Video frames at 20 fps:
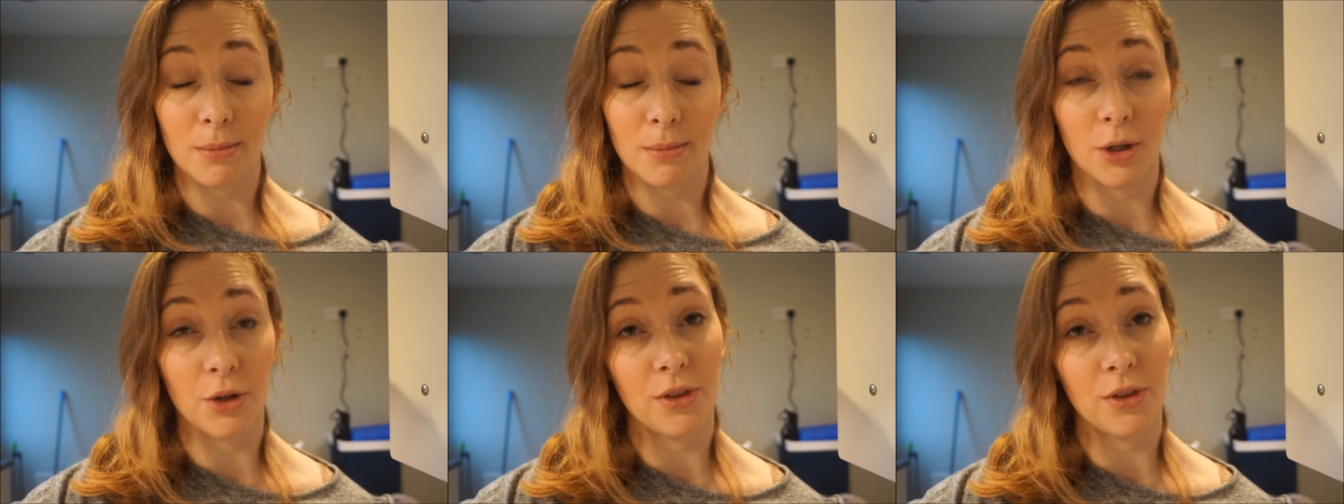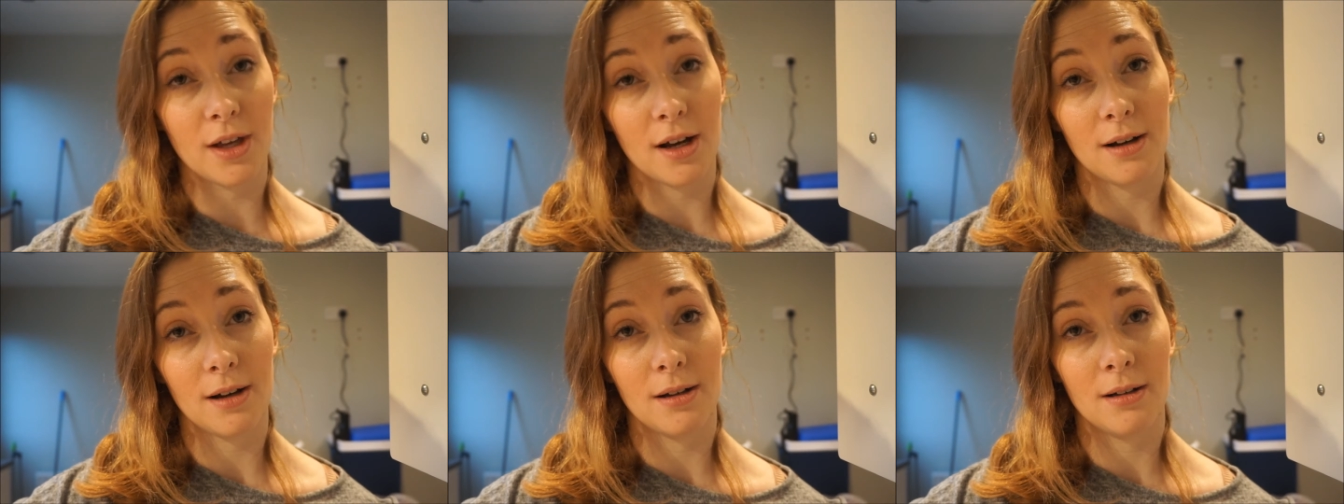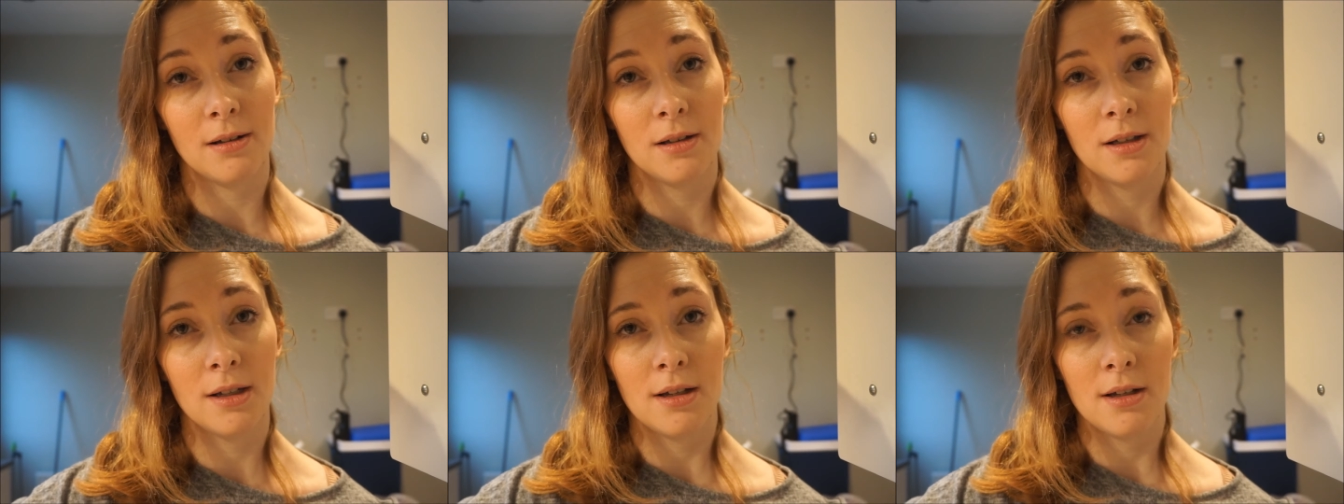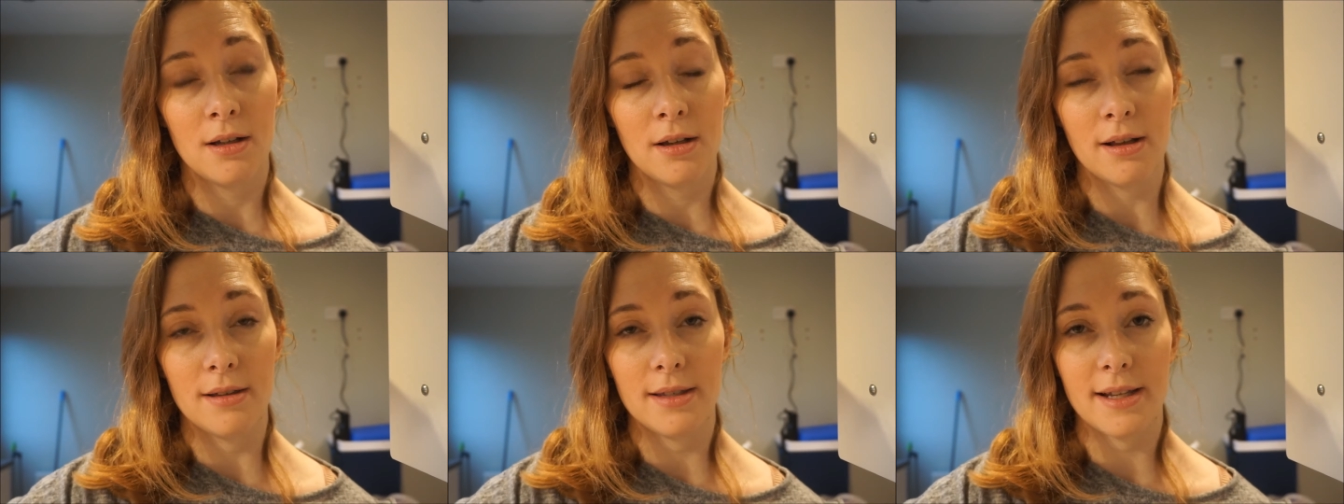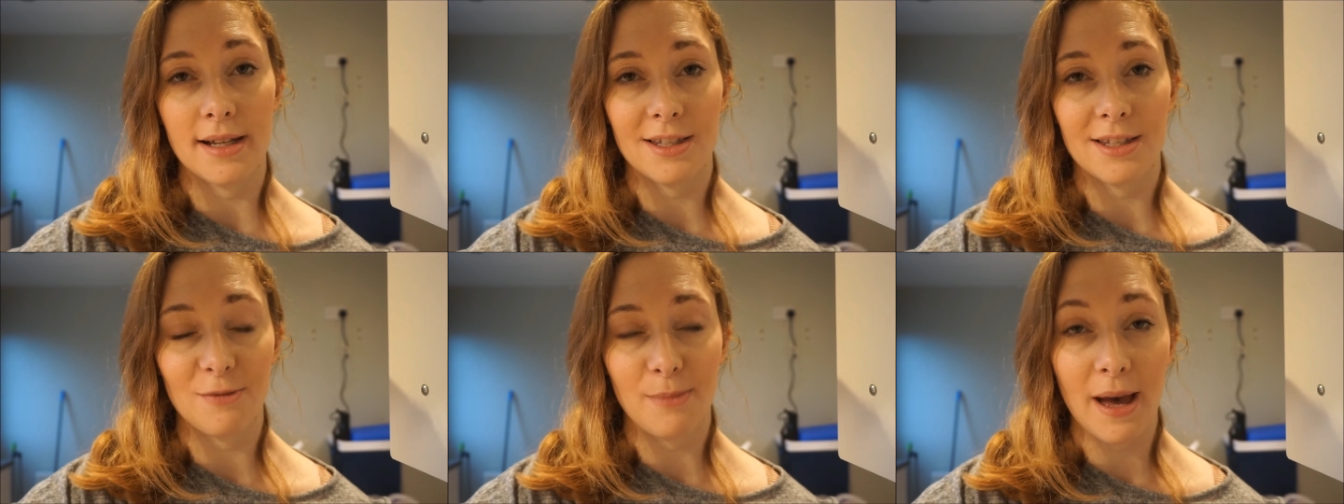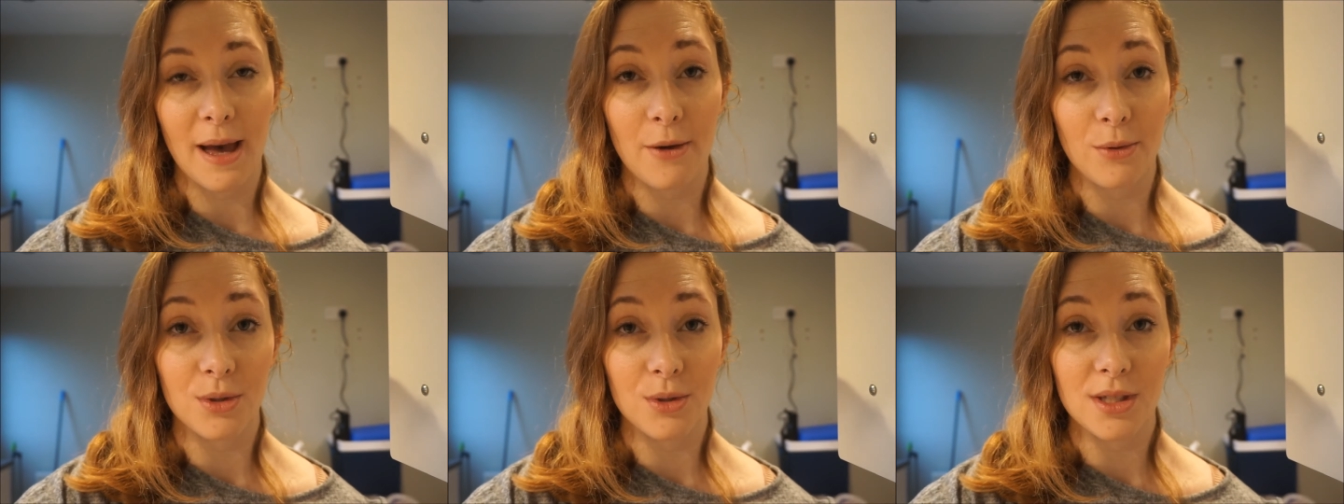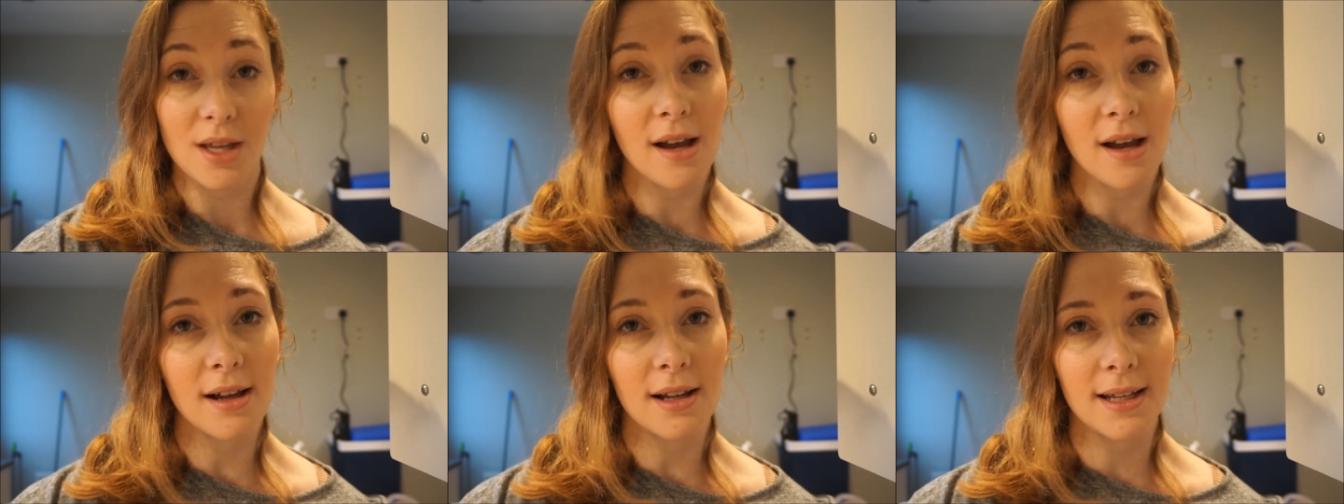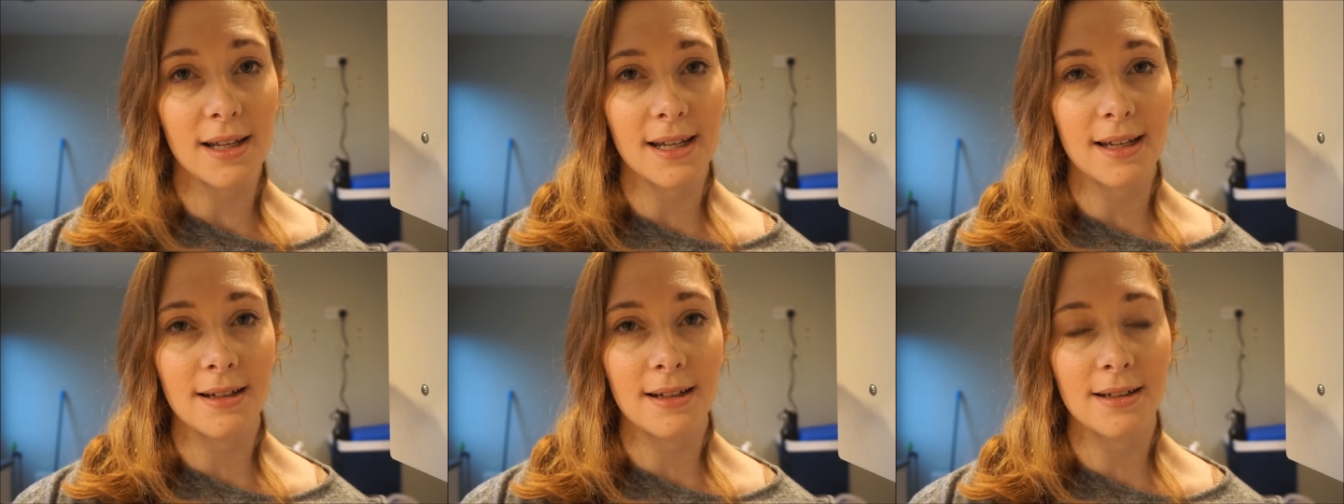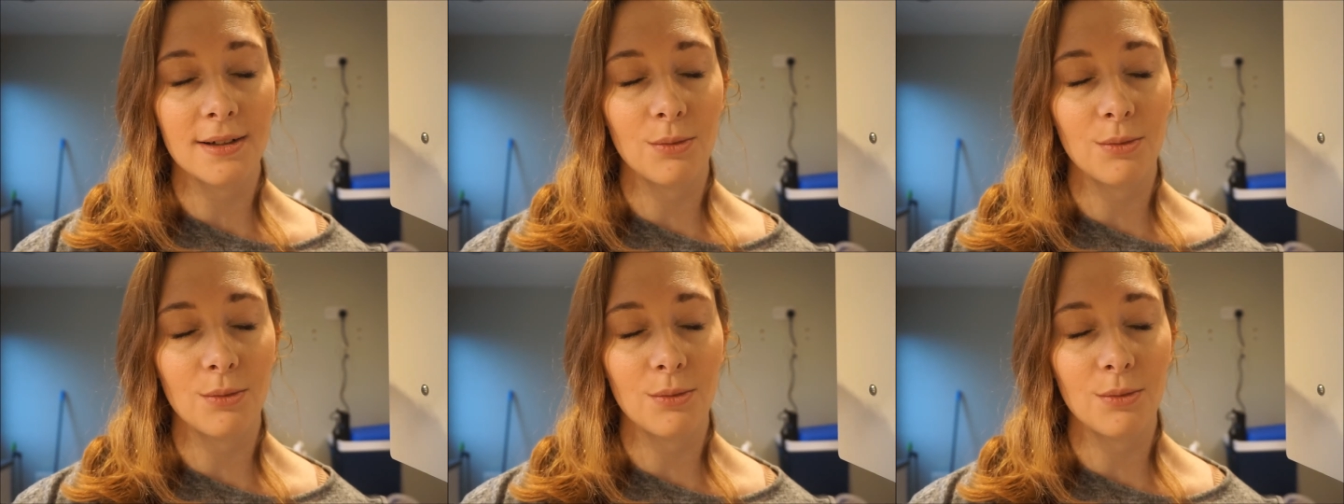both our sets of parents early.